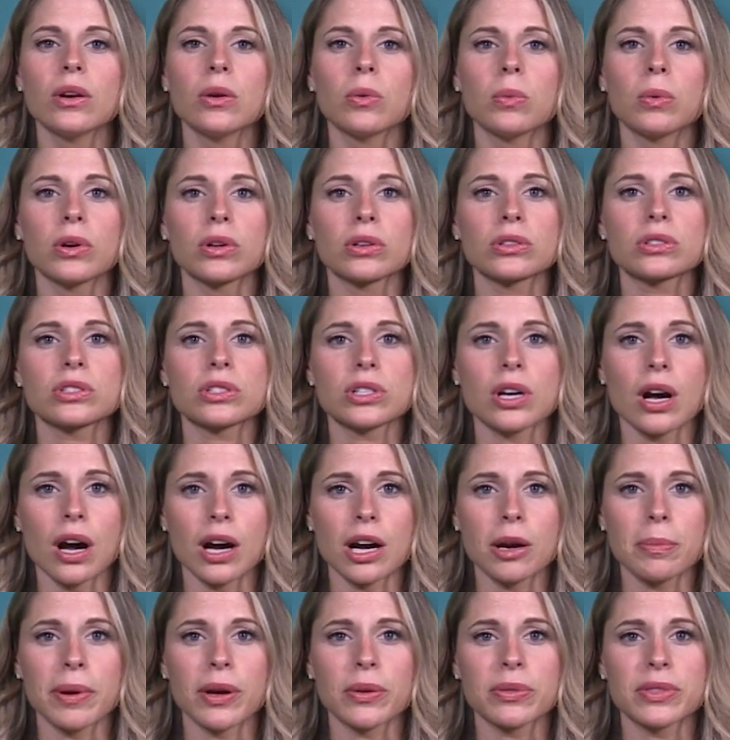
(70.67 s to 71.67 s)
We'll
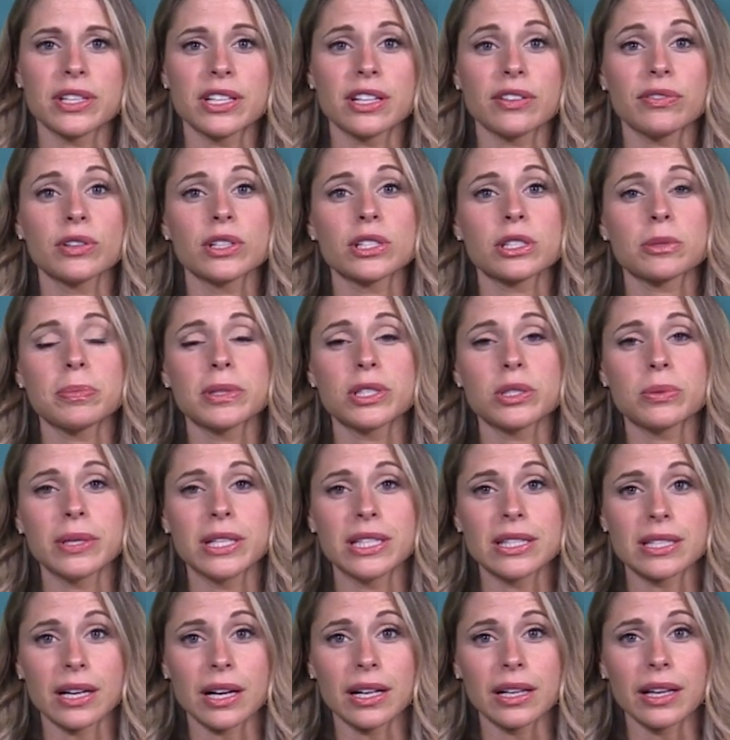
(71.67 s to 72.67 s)
talk about the difference
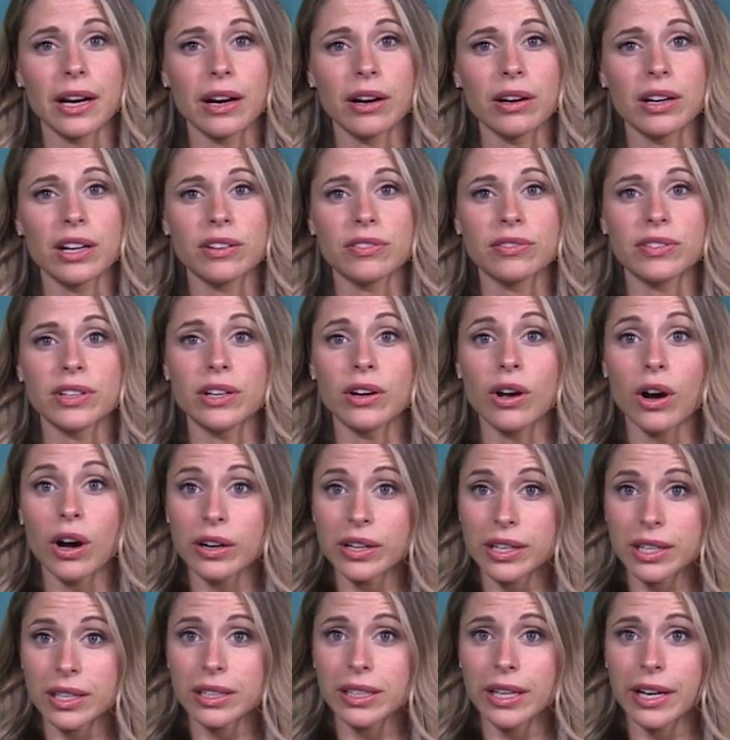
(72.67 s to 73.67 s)
between declarative and
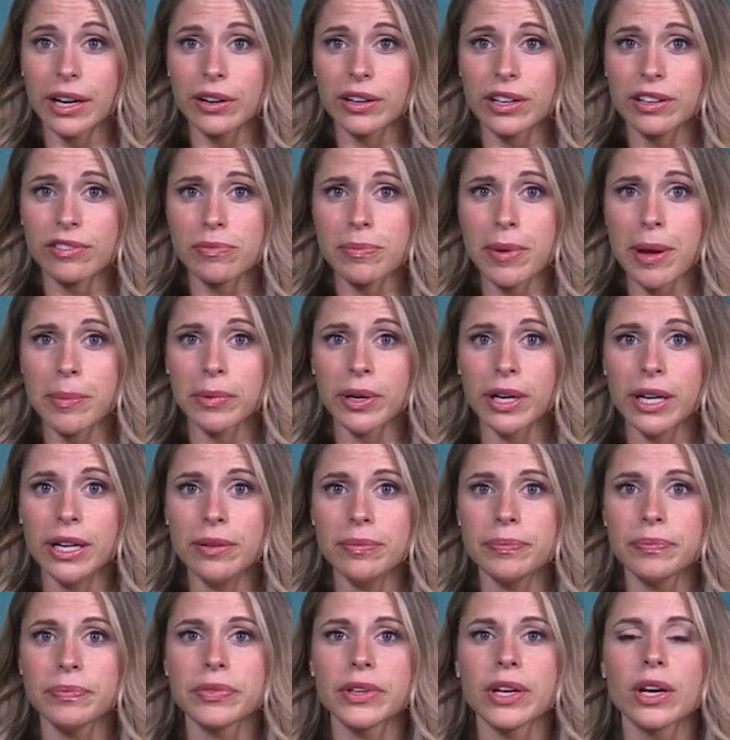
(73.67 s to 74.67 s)
non-declarative memory.